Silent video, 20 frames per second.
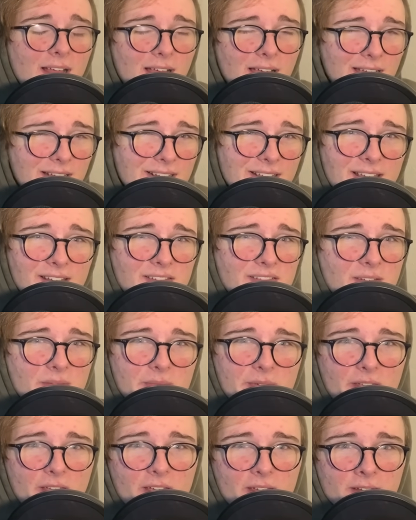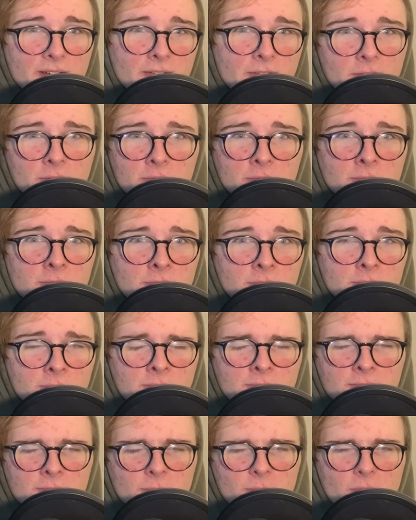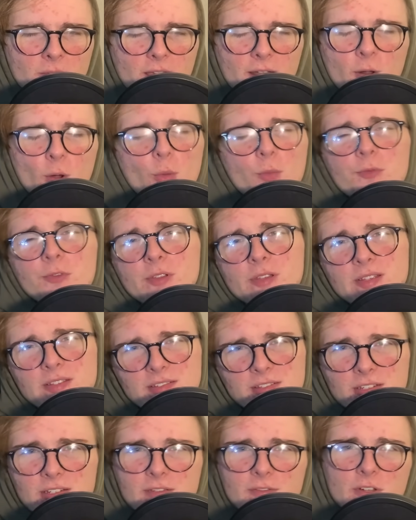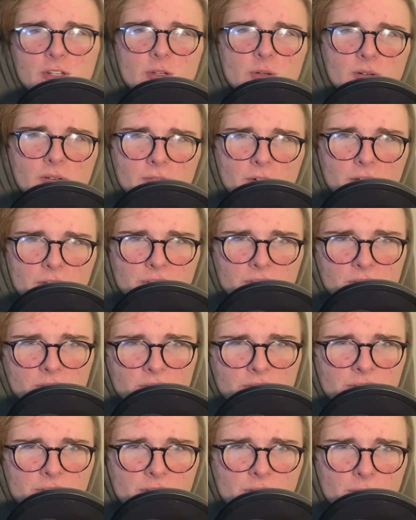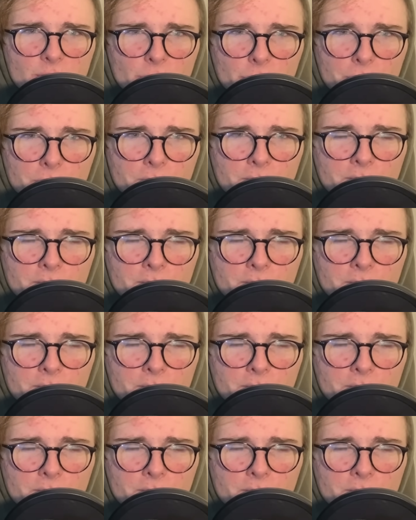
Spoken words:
I guess I'm done. And hopefully Steven Universe is too.